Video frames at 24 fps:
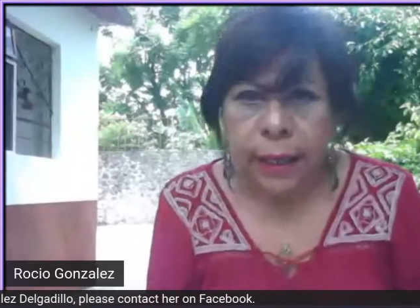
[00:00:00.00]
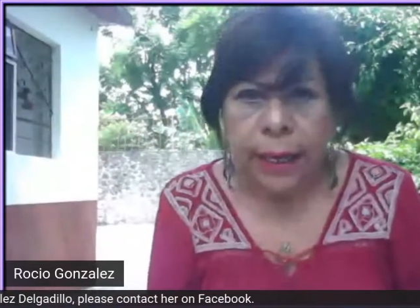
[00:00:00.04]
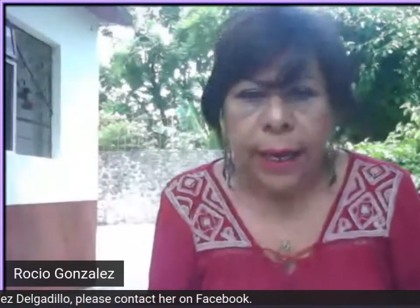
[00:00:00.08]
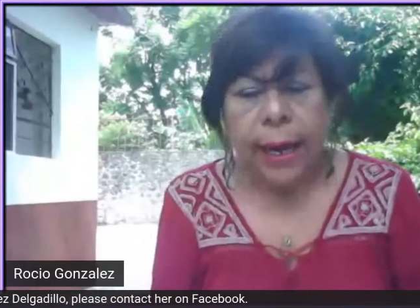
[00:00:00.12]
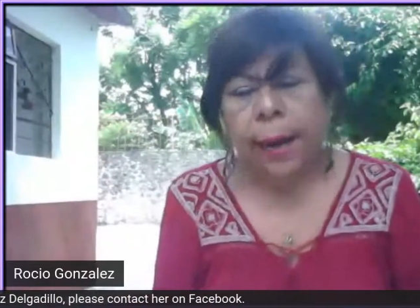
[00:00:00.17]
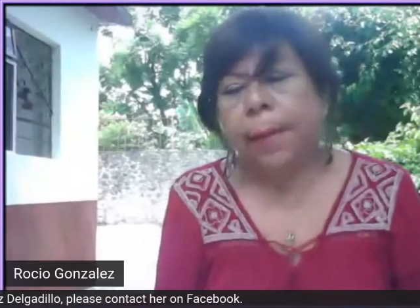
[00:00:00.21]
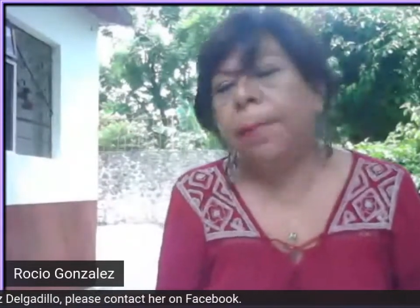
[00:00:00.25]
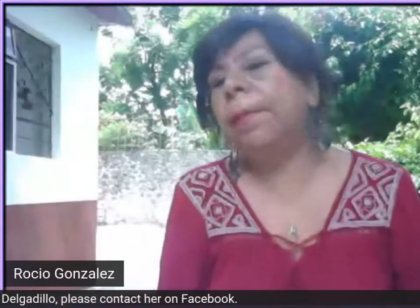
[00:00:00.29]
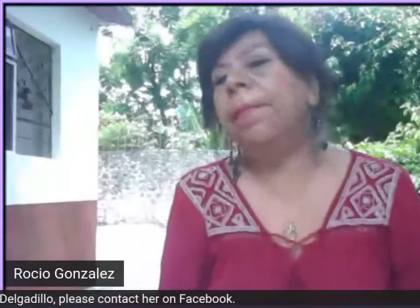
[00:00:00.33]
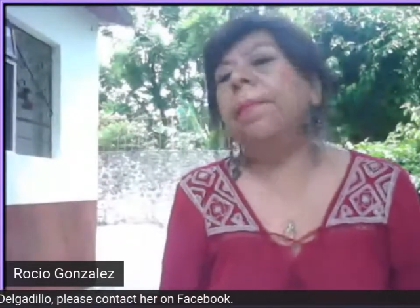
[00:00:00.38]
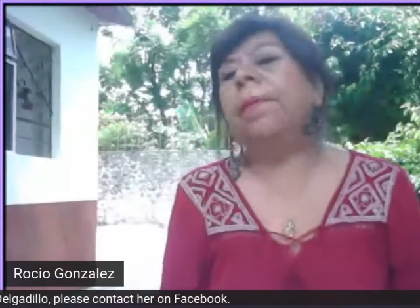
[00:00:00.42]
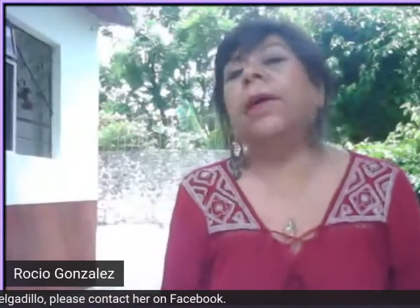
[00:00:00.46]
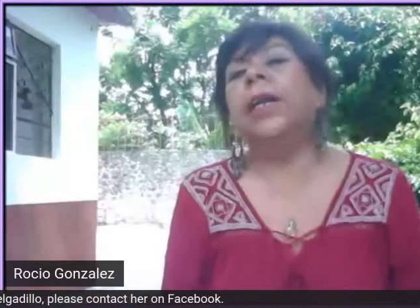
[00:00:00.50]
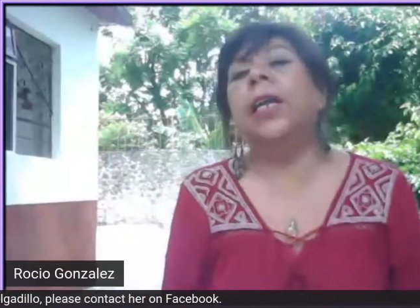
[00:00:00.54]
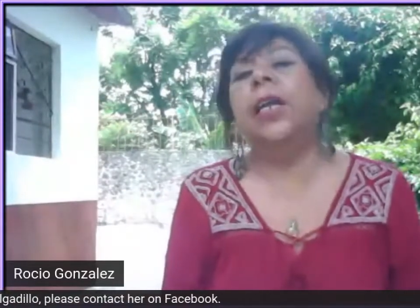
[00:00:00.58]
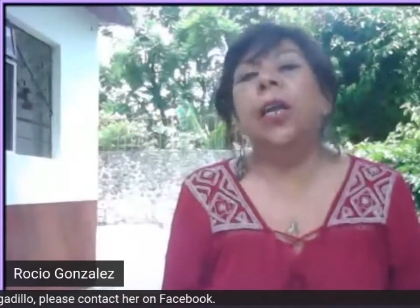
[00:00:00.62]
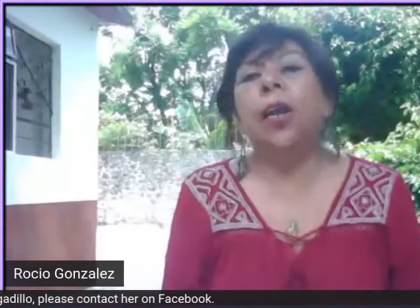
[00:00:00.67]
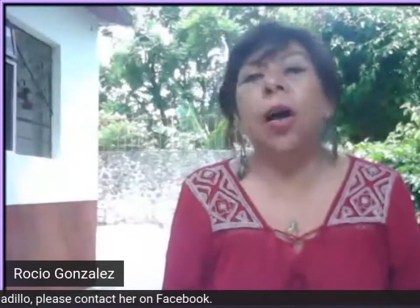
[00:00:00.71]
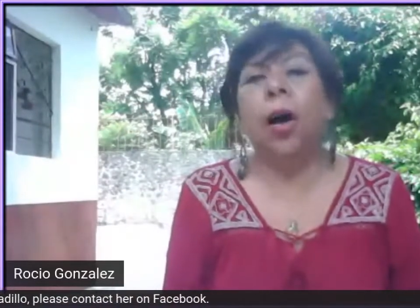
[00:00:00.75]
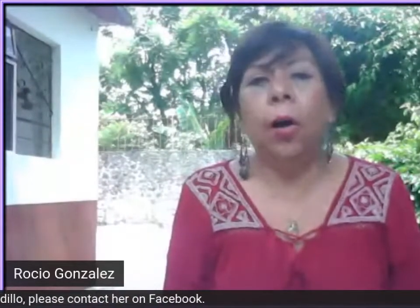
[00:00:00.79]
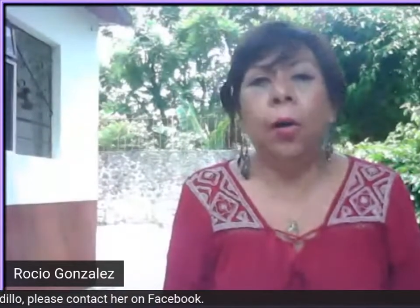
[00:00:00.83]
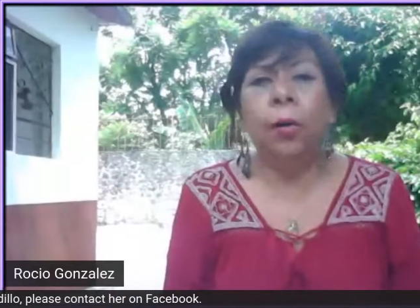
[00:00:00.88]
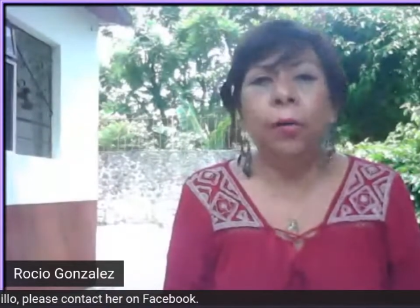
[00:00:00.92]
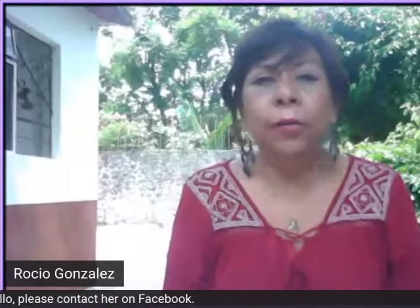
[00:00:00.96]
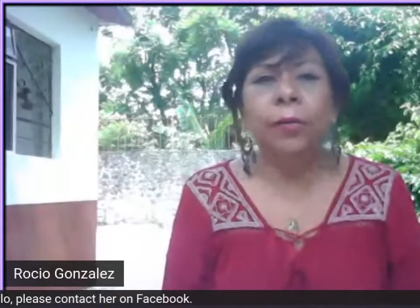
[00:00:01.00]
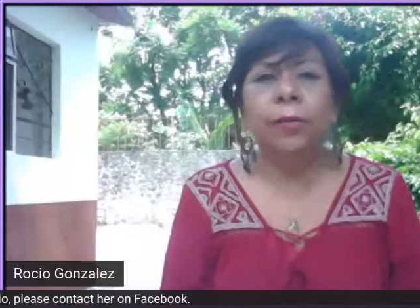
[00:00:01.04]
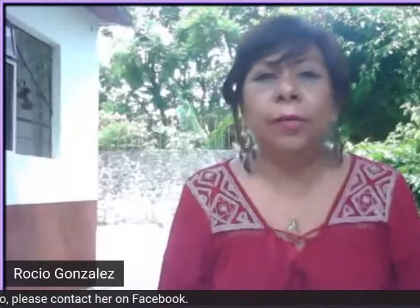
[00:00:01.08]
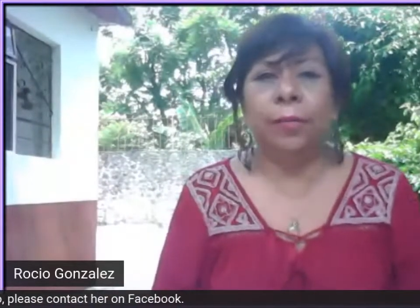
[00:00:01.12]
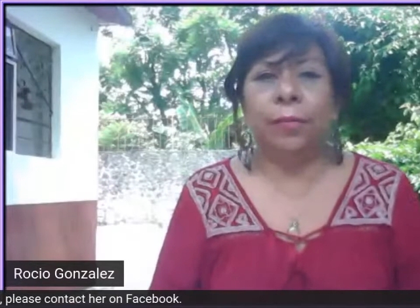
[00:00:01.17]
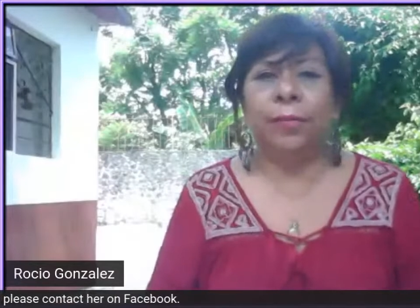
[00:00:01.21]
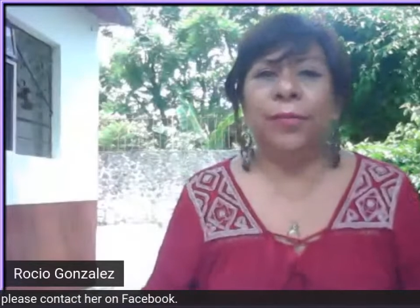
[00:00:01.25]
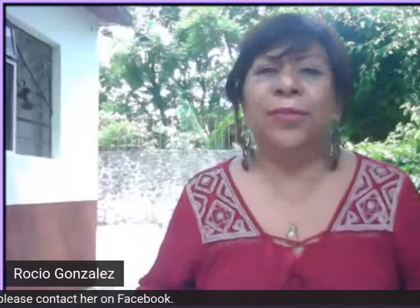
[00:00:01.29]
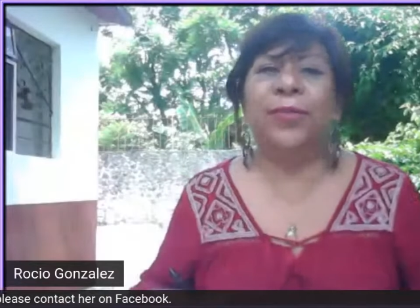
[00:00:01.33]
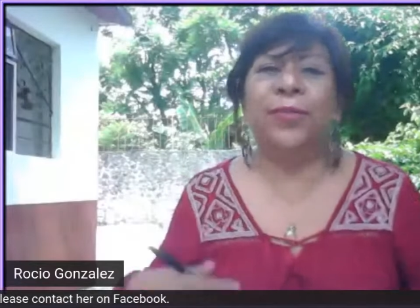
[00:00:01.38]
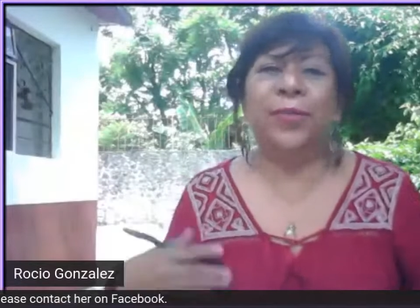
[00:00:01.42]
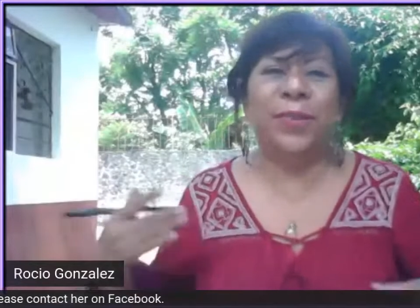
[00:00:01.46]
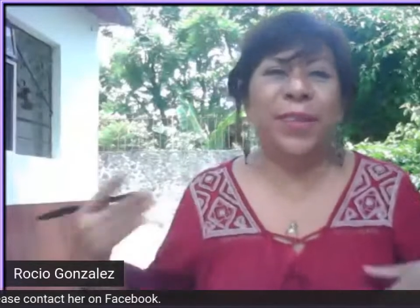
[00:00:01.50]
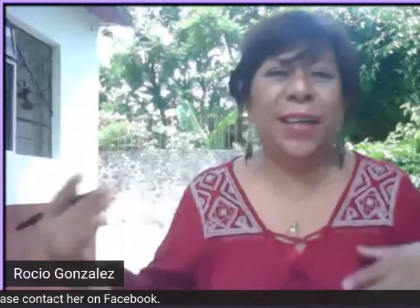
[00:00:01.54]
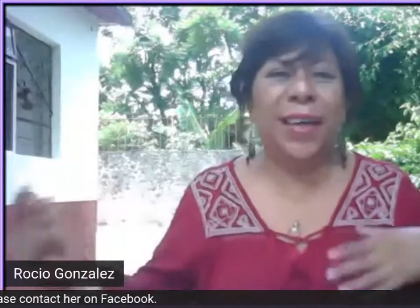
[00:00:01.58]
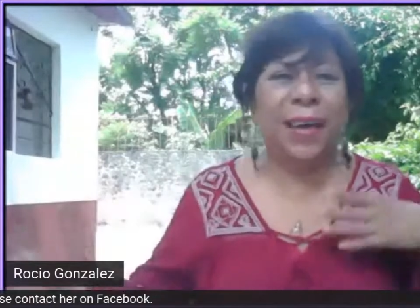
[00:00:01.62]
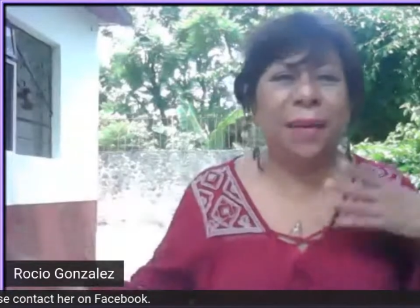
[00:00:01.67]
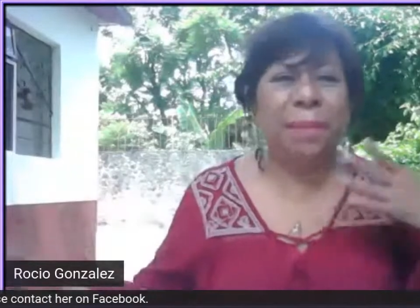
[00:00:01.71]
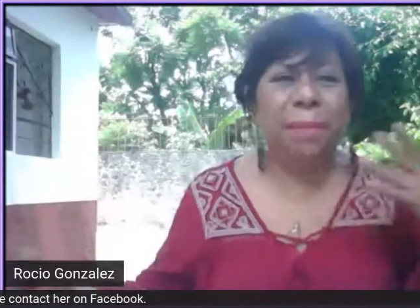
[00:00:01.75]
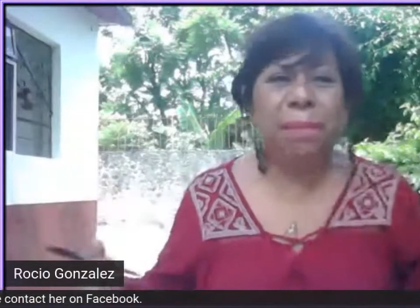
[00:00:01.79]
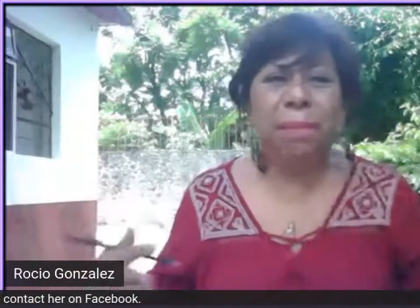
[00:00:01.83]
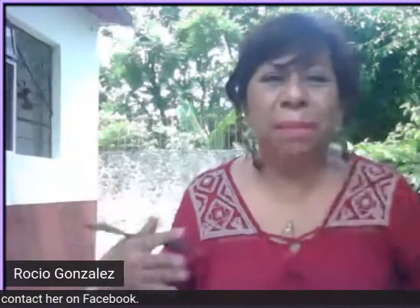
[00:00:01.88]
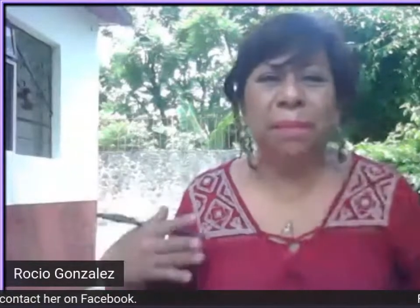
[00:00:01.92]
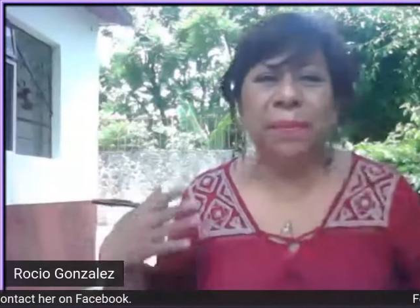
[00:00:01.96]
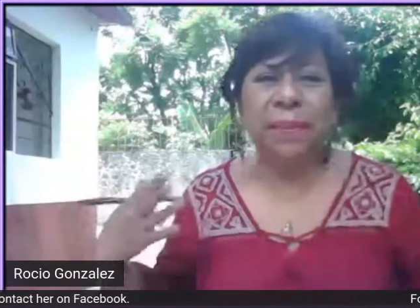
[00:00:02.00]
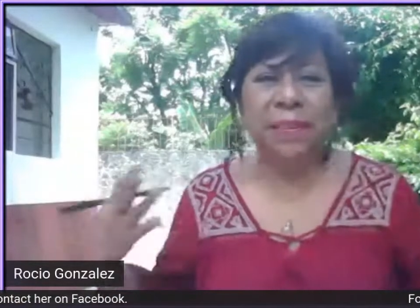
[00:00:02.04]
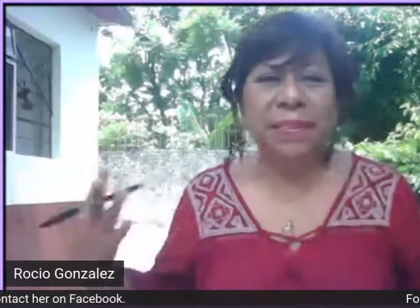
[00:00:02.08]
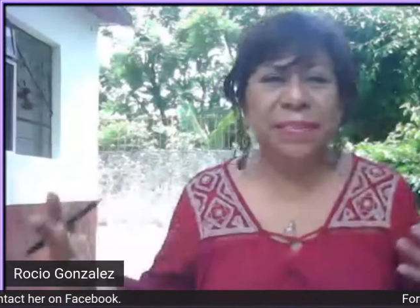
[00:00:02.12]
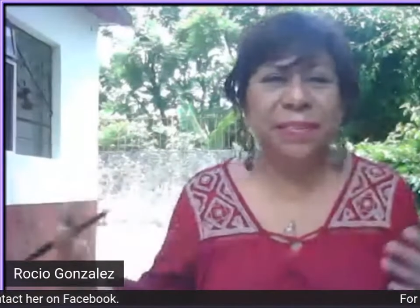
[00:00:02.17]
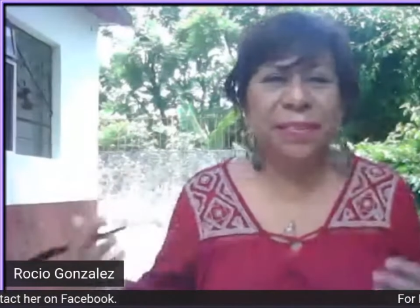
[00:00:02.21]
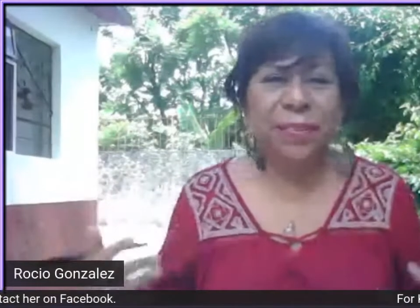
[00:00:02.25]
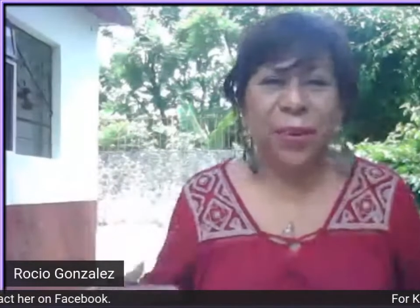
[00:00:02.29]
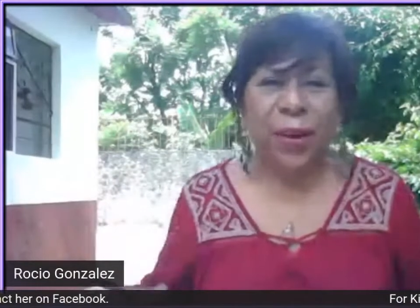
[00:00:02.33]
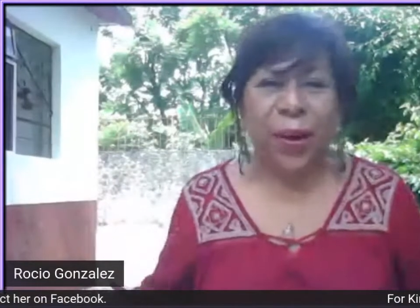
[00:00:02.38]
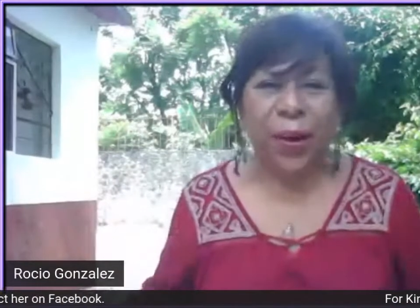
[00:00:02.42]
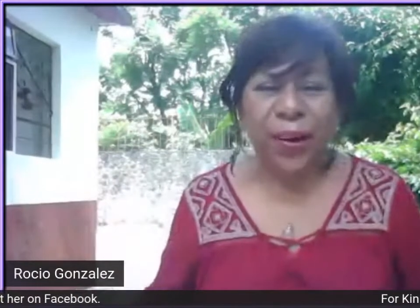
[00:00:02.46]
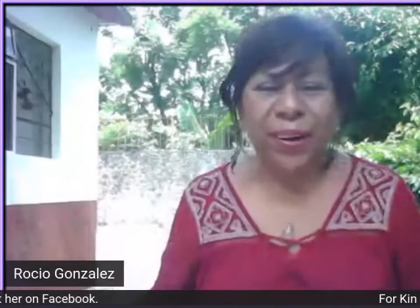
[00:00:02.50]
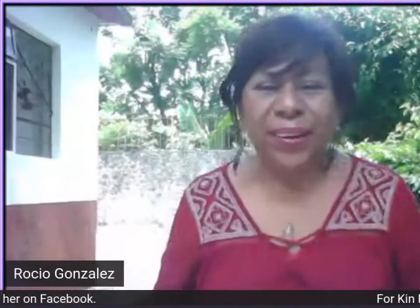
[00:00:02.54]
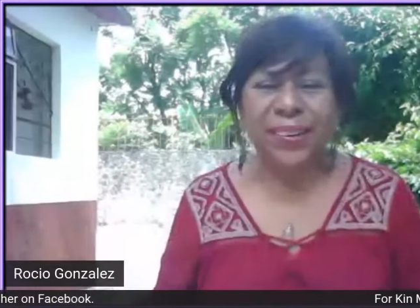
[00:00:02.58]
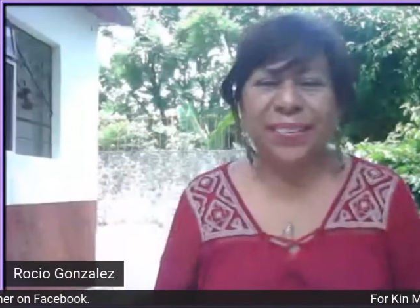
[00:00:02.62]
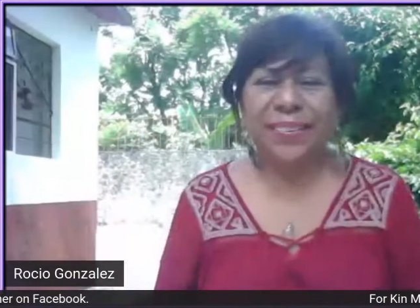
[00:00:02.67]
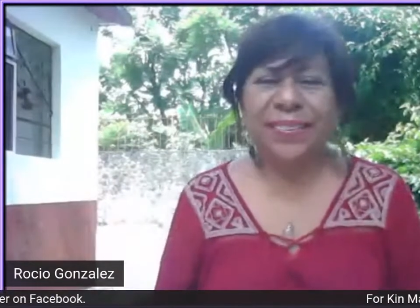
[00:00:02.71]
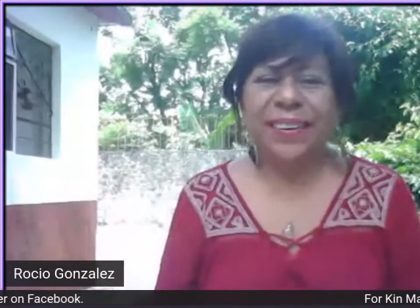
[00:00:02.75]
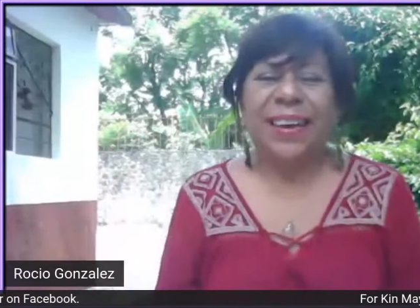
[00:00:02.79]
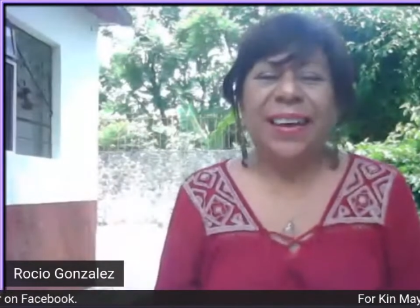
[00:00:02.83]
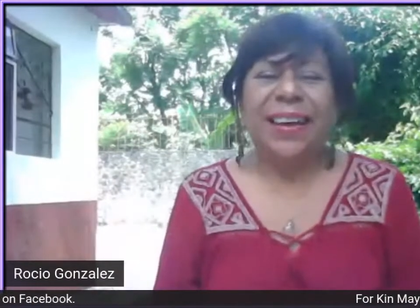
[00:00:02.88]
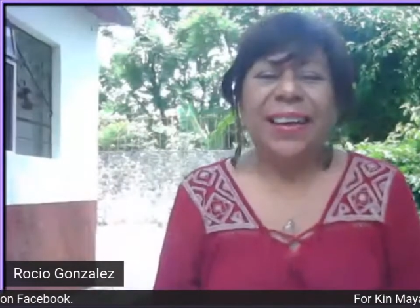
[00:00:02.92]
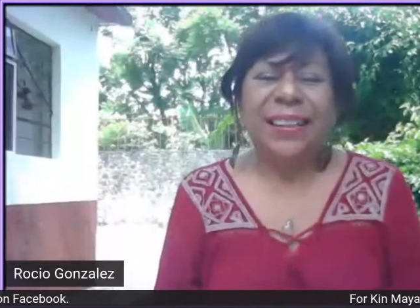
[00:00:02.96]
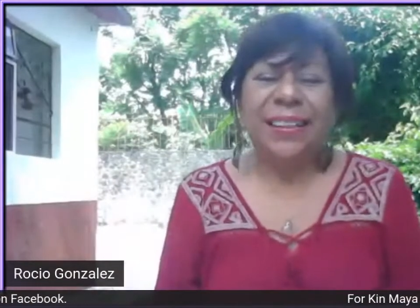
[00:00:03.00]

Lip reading: Everybody knows through these talks